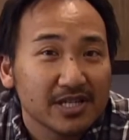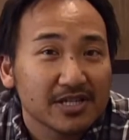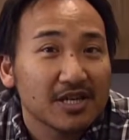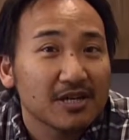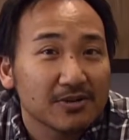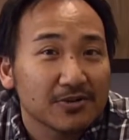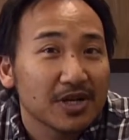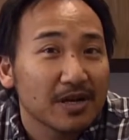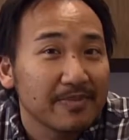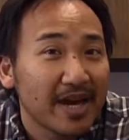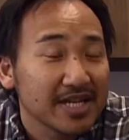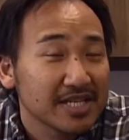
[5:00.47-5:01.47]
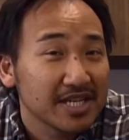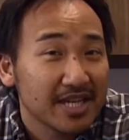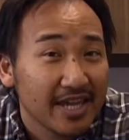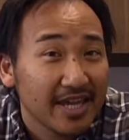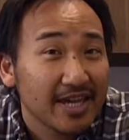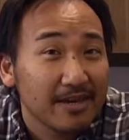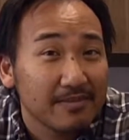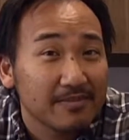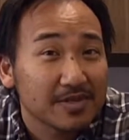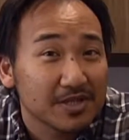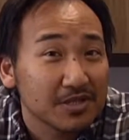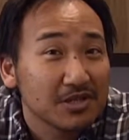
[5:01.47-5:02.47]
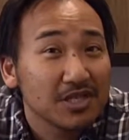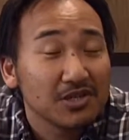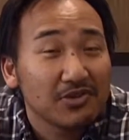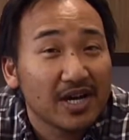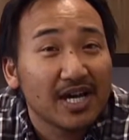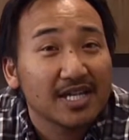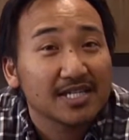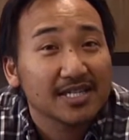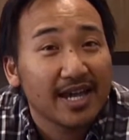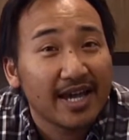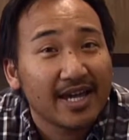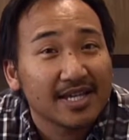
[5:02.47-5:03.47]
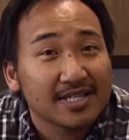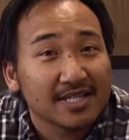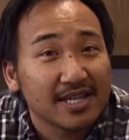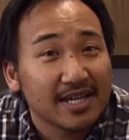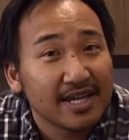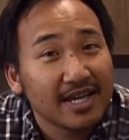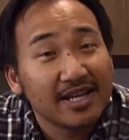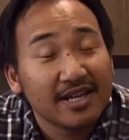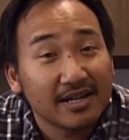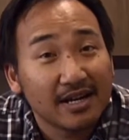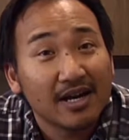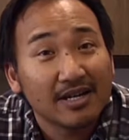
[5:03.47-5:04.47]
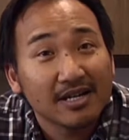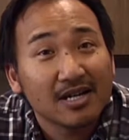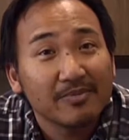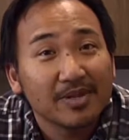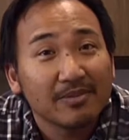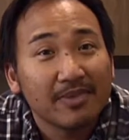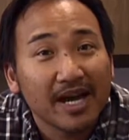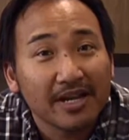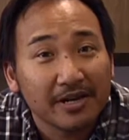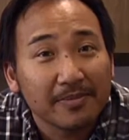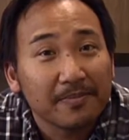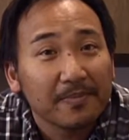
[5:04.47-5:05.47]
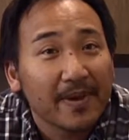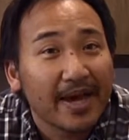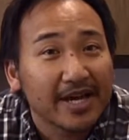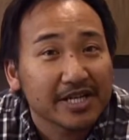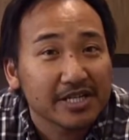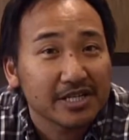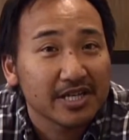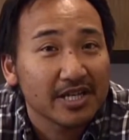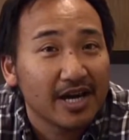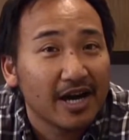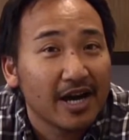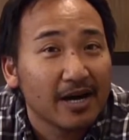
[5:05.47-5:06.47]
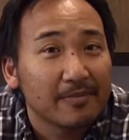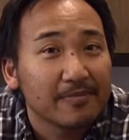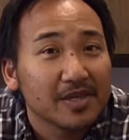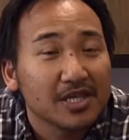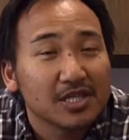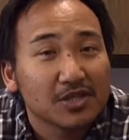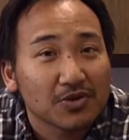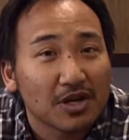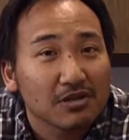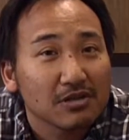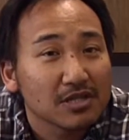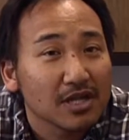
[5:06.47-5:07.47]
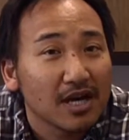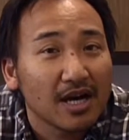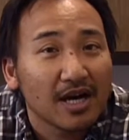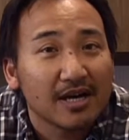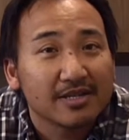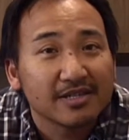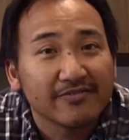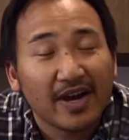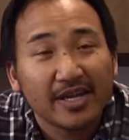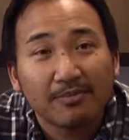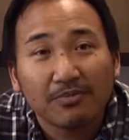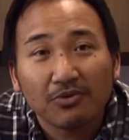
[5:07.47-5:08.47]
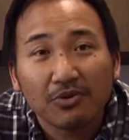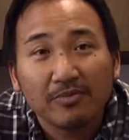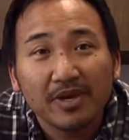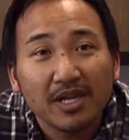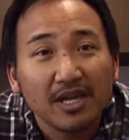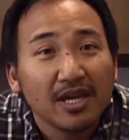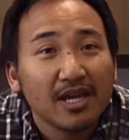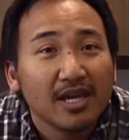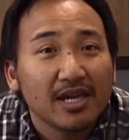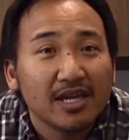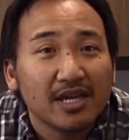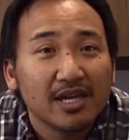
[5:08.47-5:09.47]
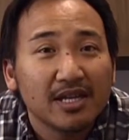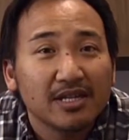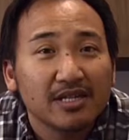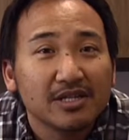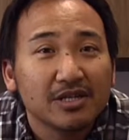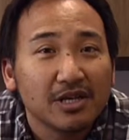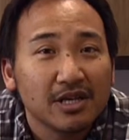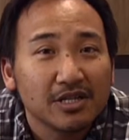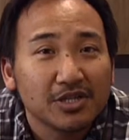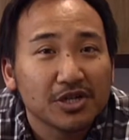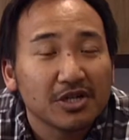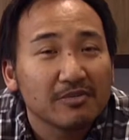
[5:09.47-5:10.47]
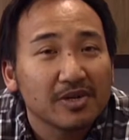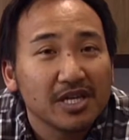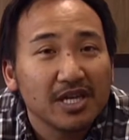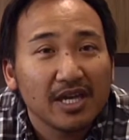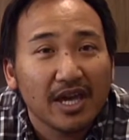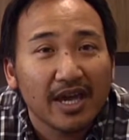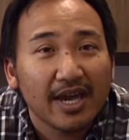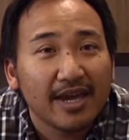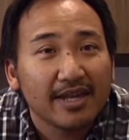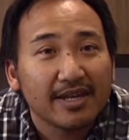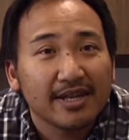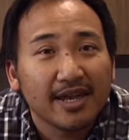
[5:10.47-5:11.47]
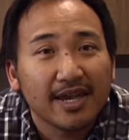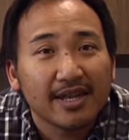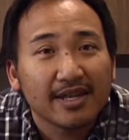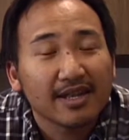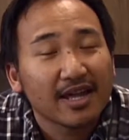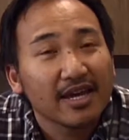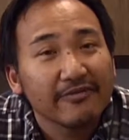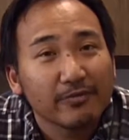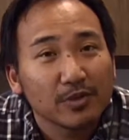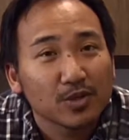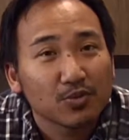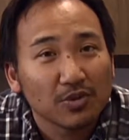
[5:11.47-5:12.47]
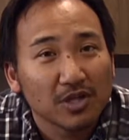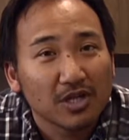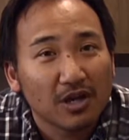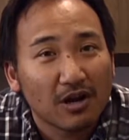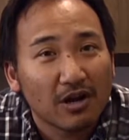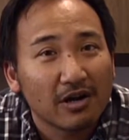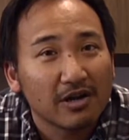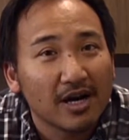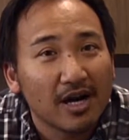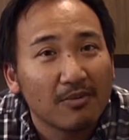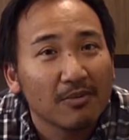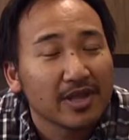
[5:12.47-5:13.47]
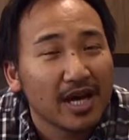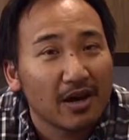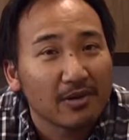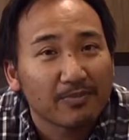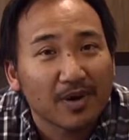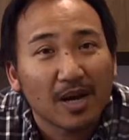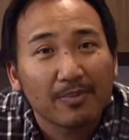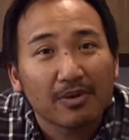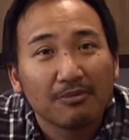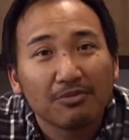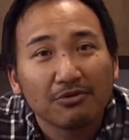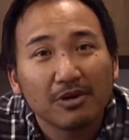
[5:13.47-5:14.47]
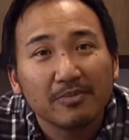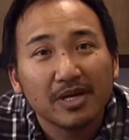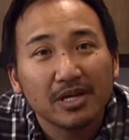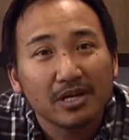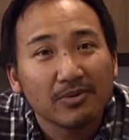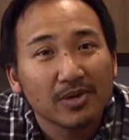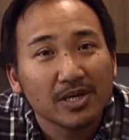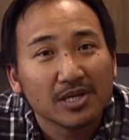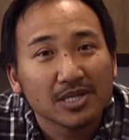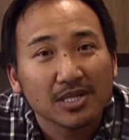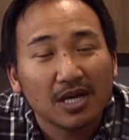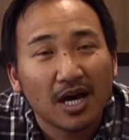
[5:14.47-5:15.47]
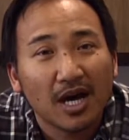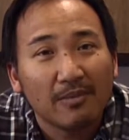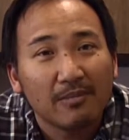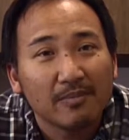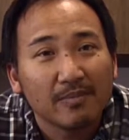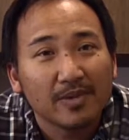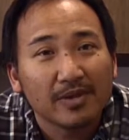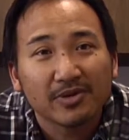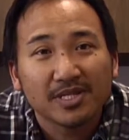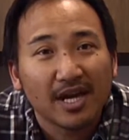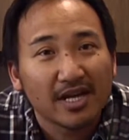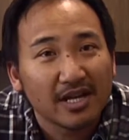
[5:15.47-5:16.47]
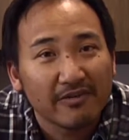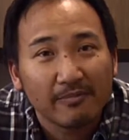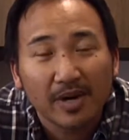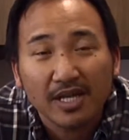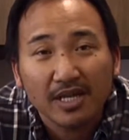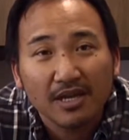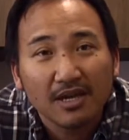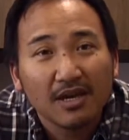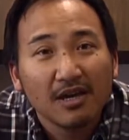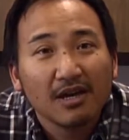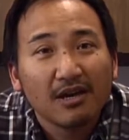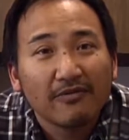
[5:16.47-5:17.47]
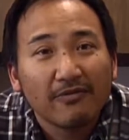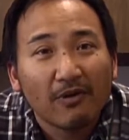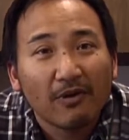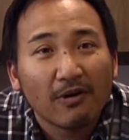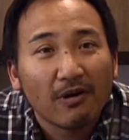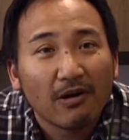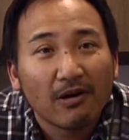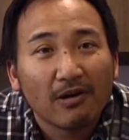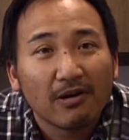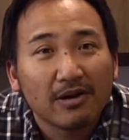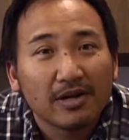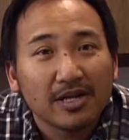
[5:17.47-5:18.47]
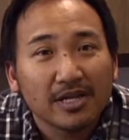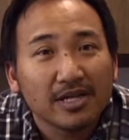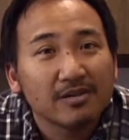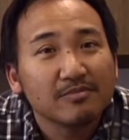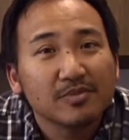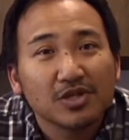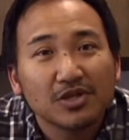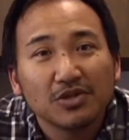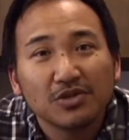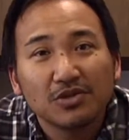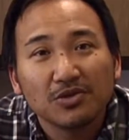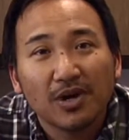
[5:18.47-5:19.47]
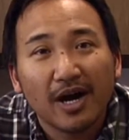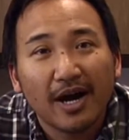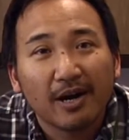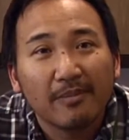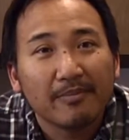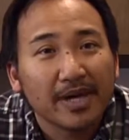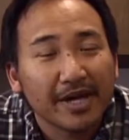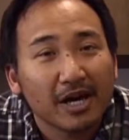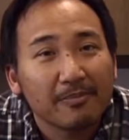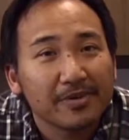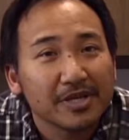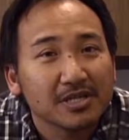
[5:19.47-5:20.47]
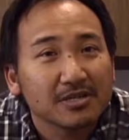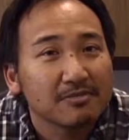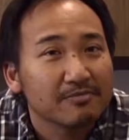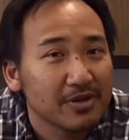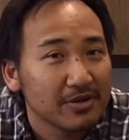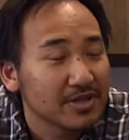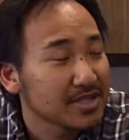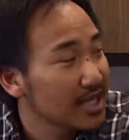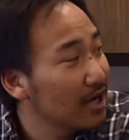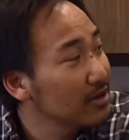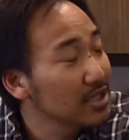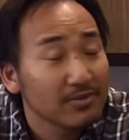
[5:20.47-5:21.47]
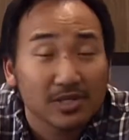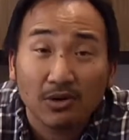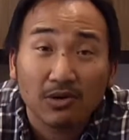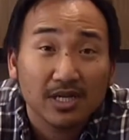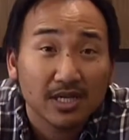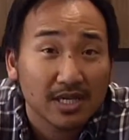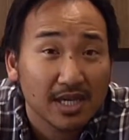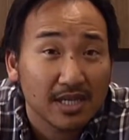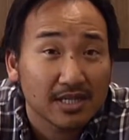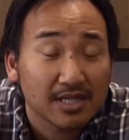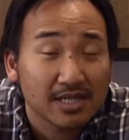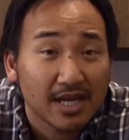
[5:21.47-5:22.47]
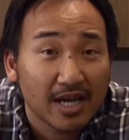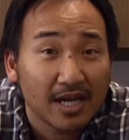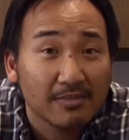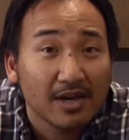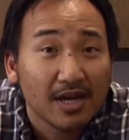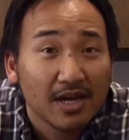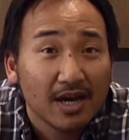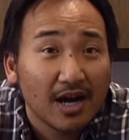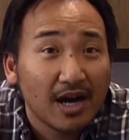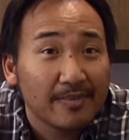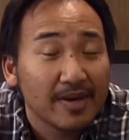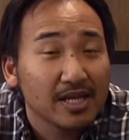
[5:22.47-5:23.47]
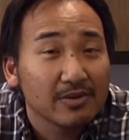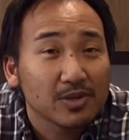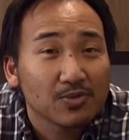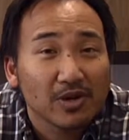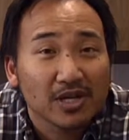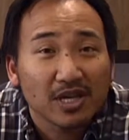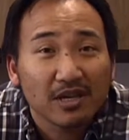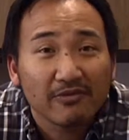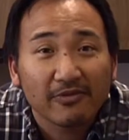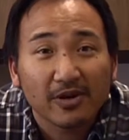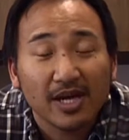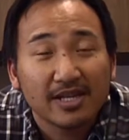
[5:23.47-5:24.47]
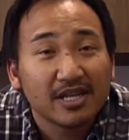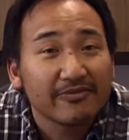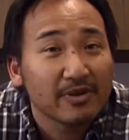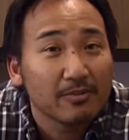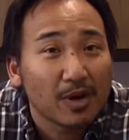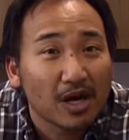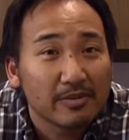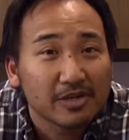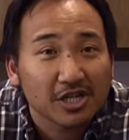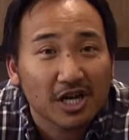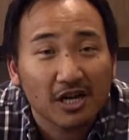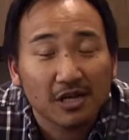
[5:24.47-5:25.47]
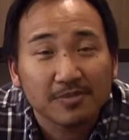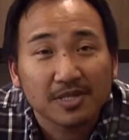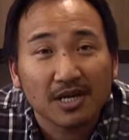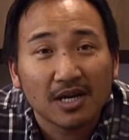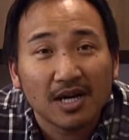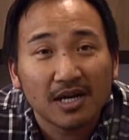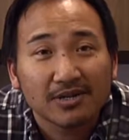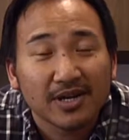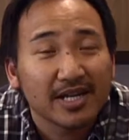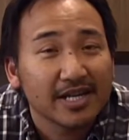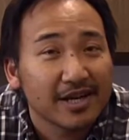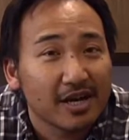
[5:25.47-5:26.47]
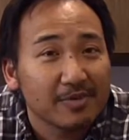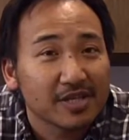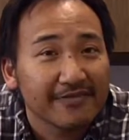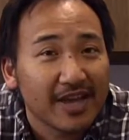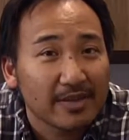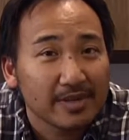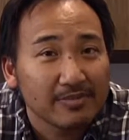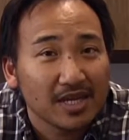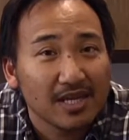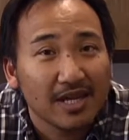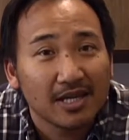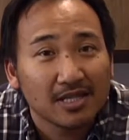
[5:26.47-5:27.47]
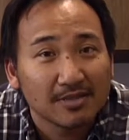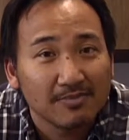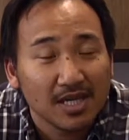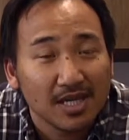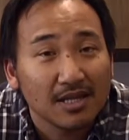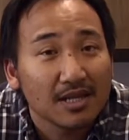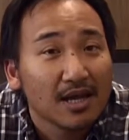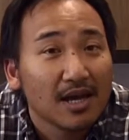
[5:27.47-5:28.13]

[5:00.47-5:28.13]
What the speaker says: Trump actually came to the U.S. as an unaccompanied minor. Actually, he struggled to find employment in Germany, and life was really hard. Without proper employment, there was not enough money for him to help his parents out. He was only a kid at the time, and he was working at different barbershops, trying to help his family meet ends meet.